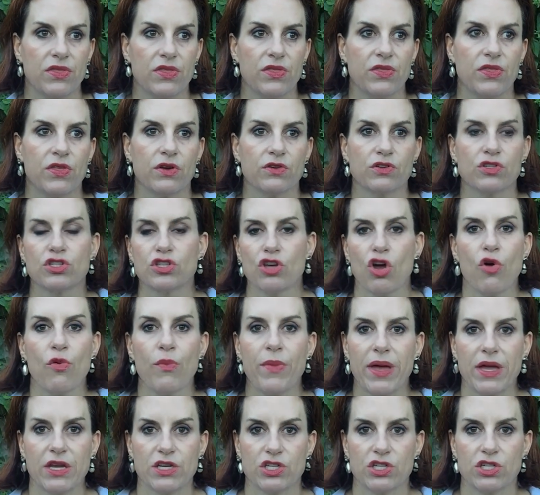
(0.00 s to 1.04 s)
there's so
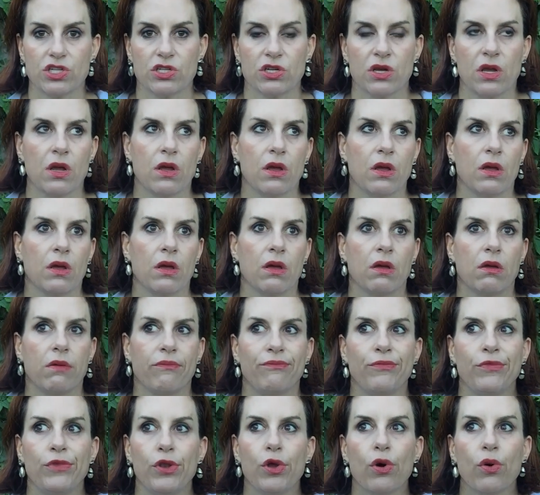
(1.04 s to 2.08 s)
much
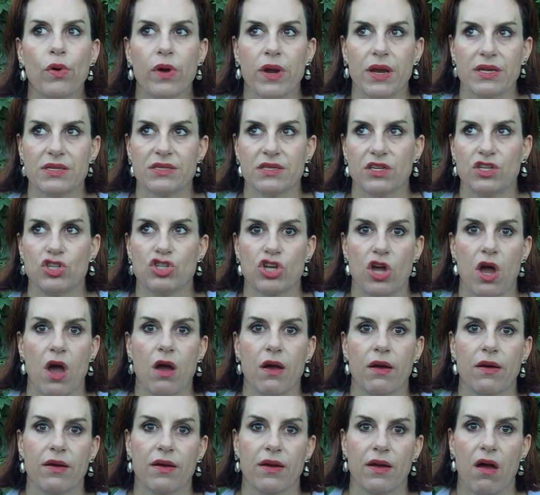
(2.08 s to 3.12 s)
noise and
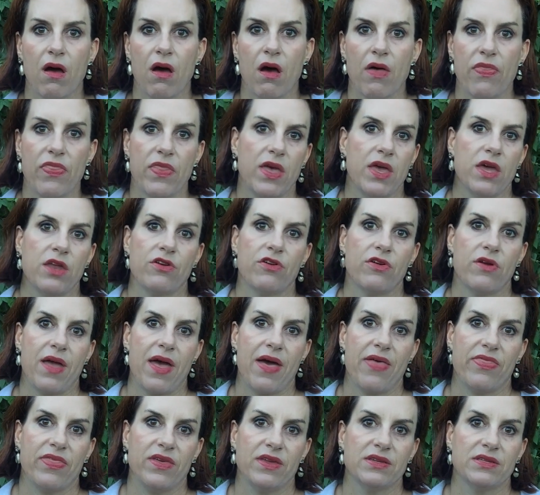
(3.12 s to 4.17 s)
junk on the
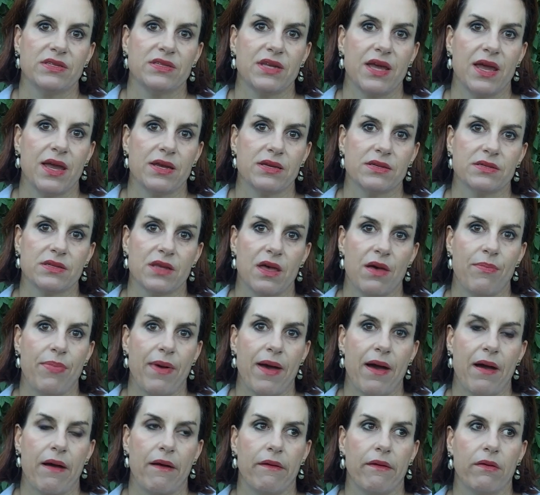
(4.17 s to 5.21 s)
internet these days
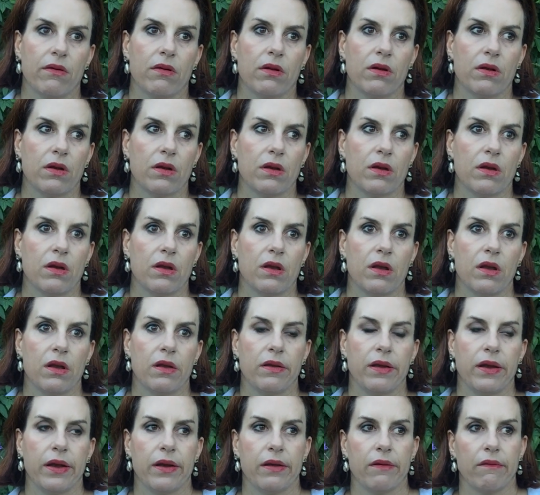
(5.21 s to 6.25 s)
about,
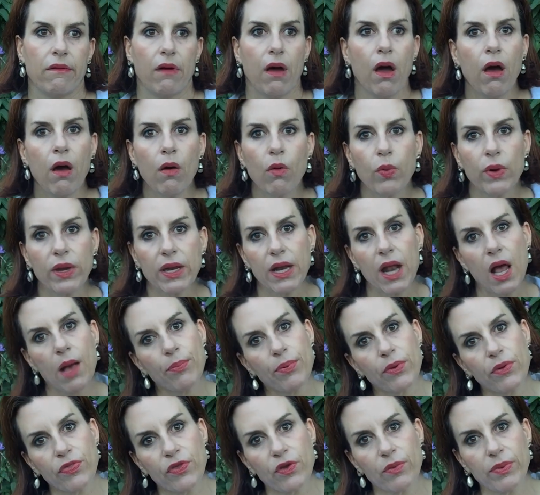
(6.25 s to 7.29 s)
oh, we can help
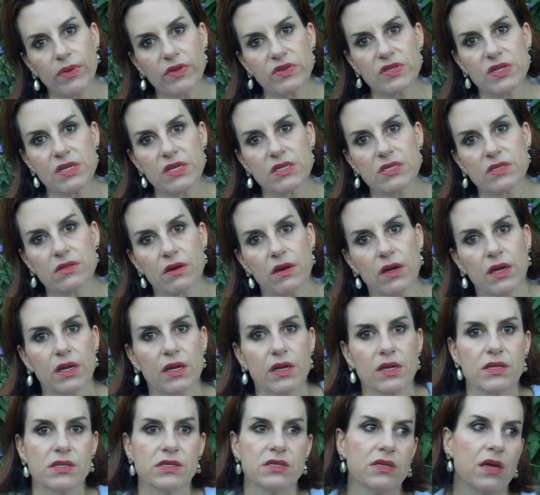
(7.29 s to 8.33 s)
you with your business, or I can
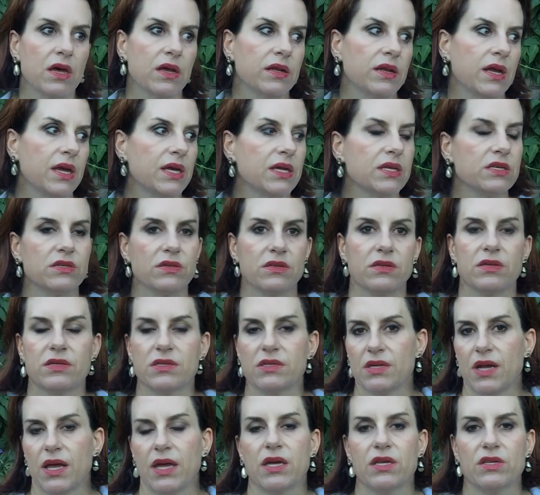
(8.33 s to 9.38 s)
consult and I can do this
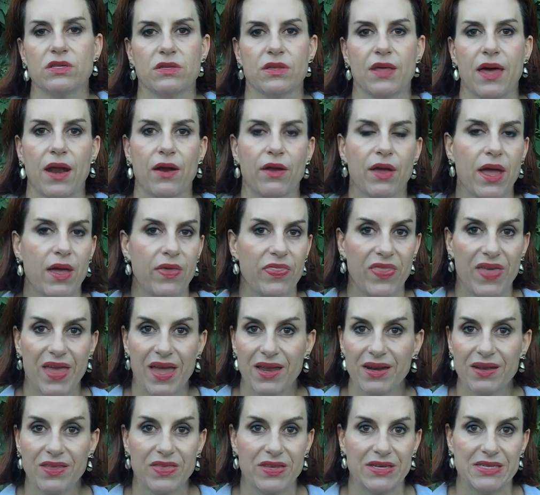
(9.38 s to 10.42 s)
and I can do that. Okay, at the
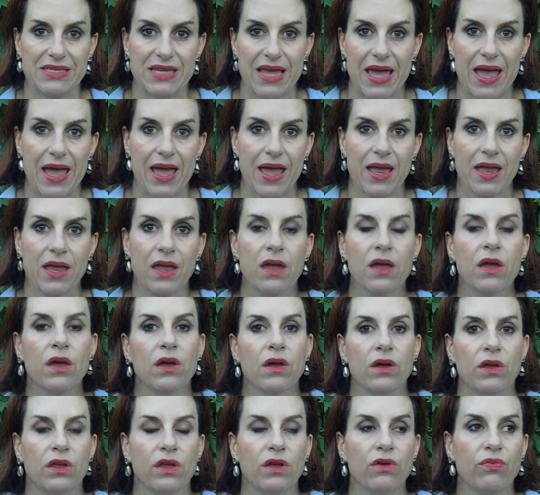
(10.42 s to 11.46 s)
end of the day,
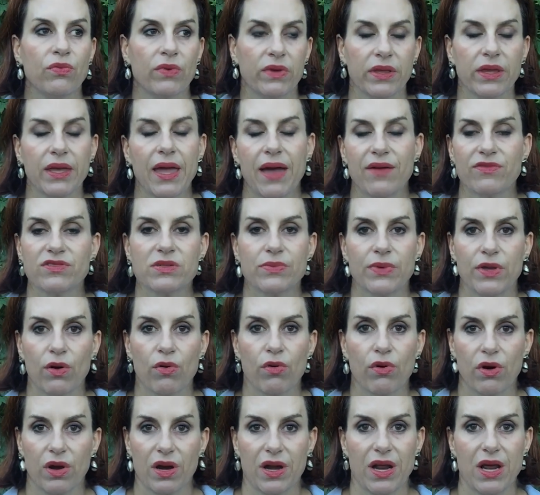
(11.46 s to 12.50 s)
you really have to be
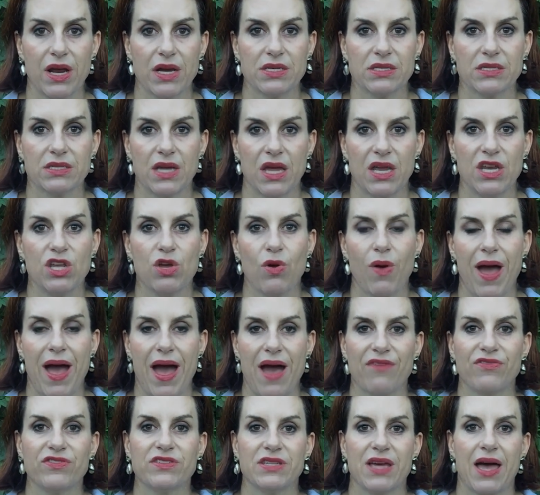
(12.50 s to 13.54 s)
organized, and you
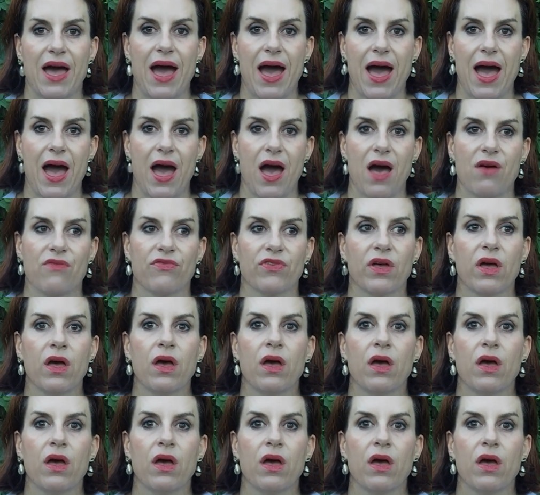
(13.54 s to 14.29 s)
have to have